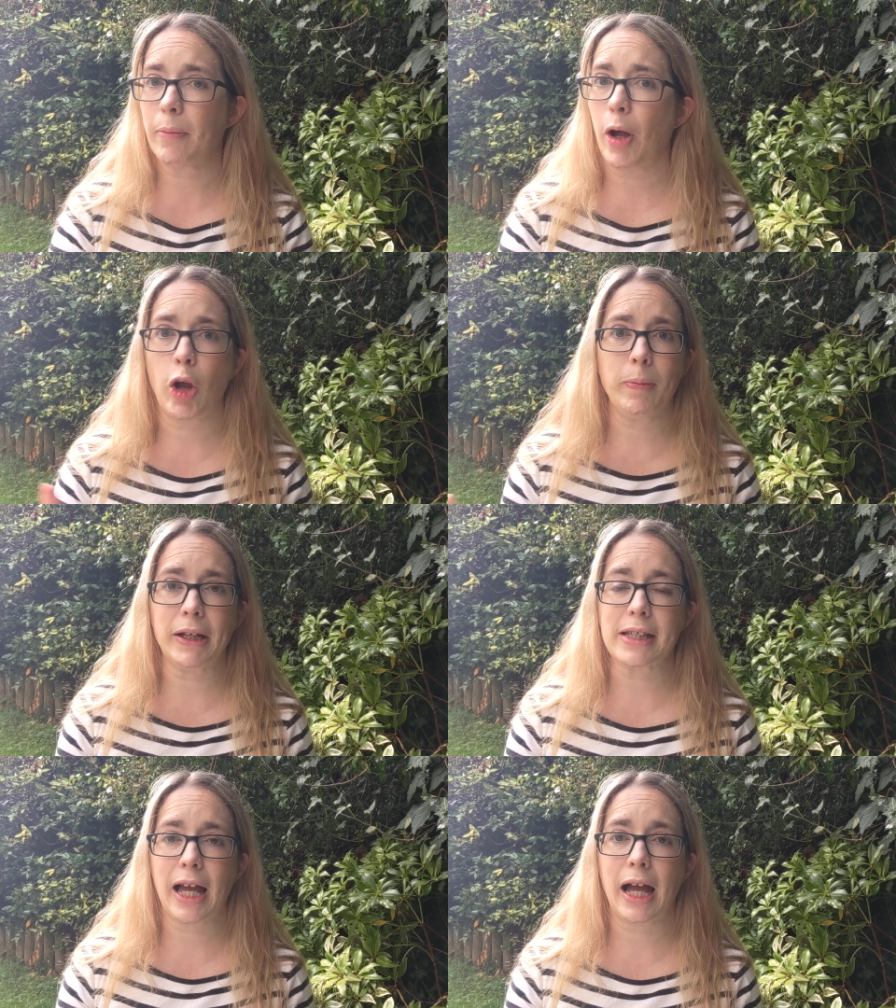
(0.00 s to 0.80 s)
I'm
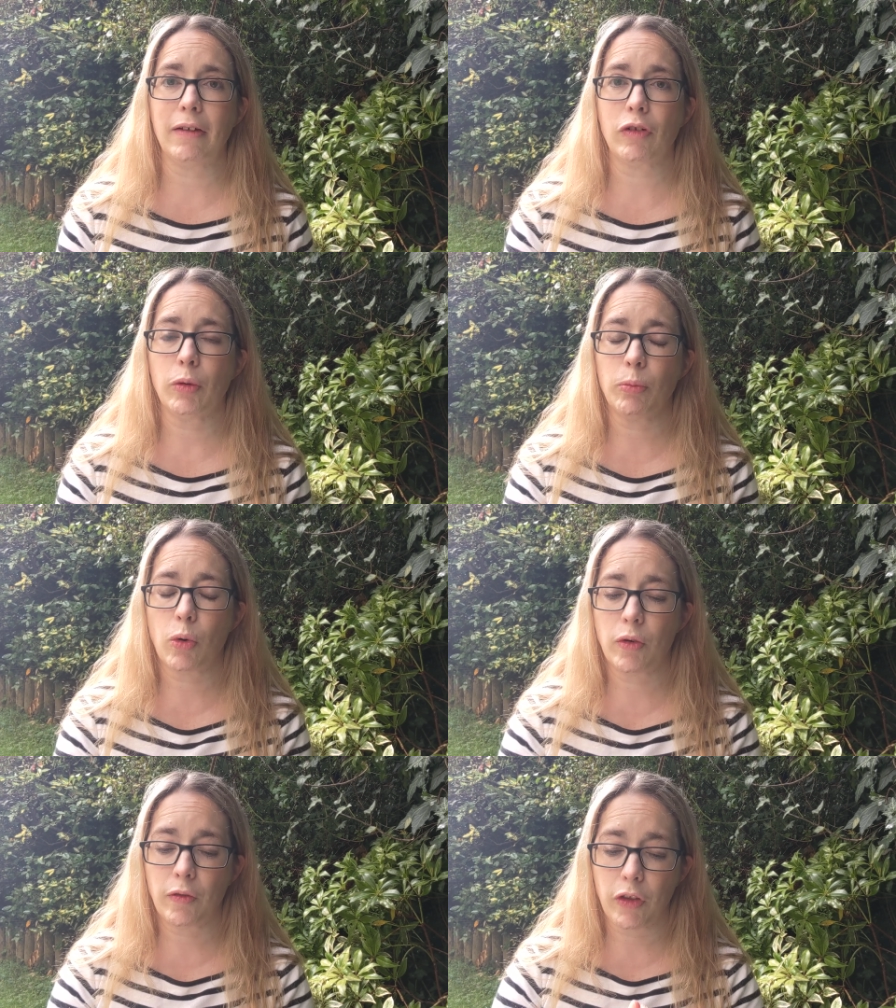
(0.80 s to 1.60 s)
hoping to have
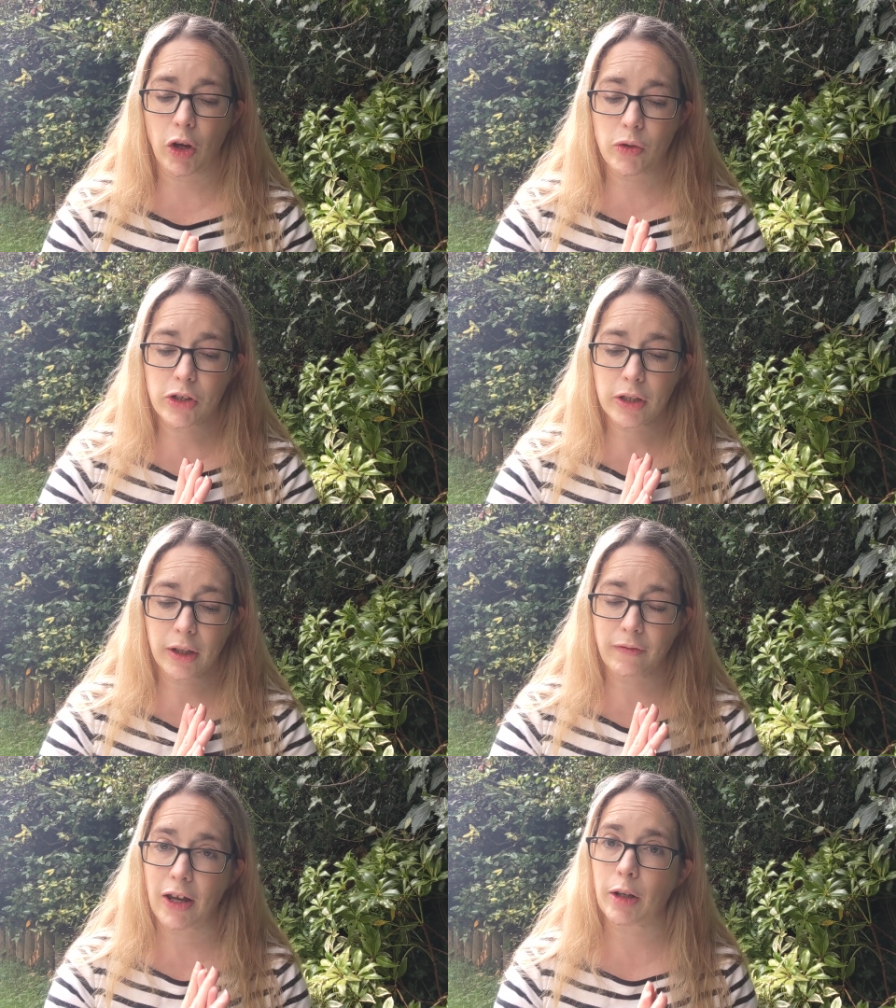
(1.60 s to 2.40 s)
more of those
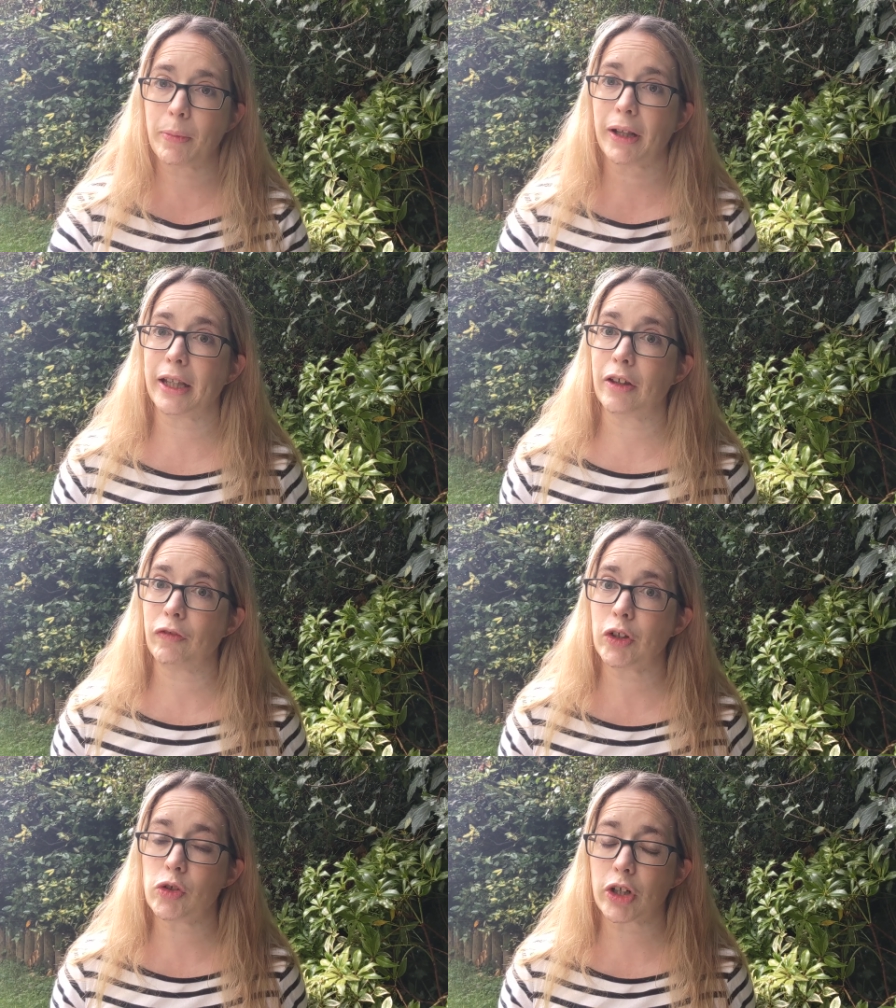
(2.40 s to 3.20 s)
available in the
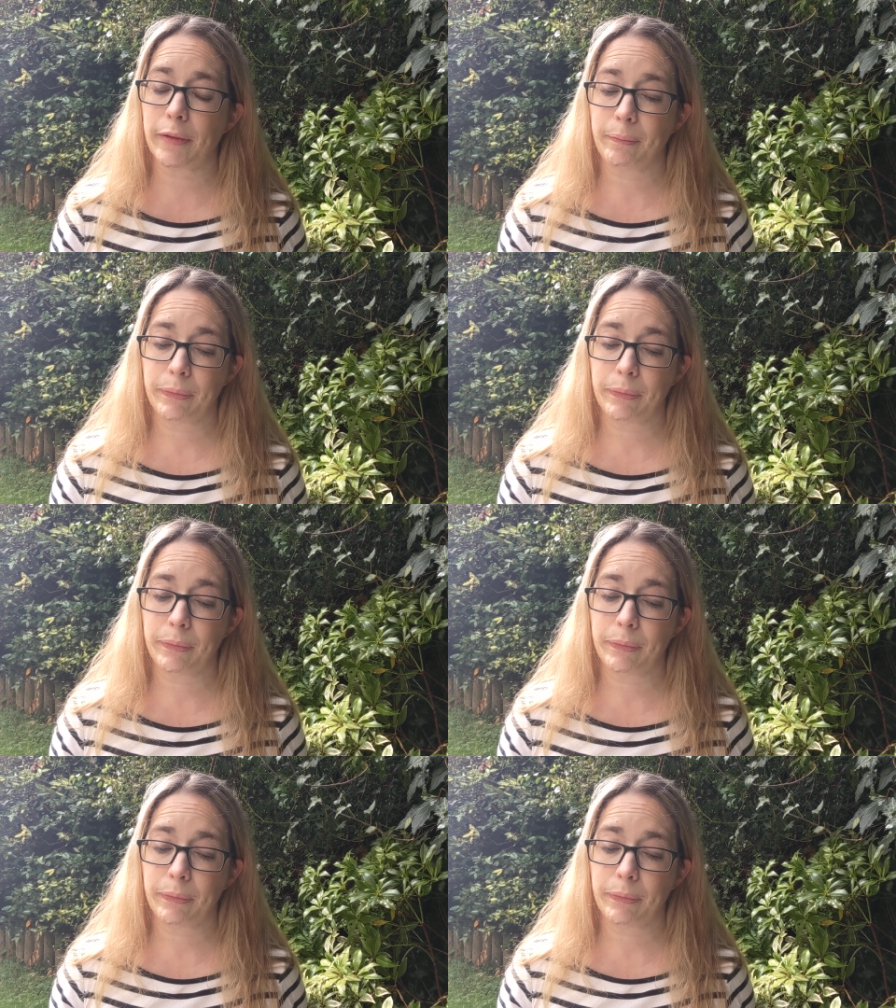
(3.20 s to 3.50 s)
future.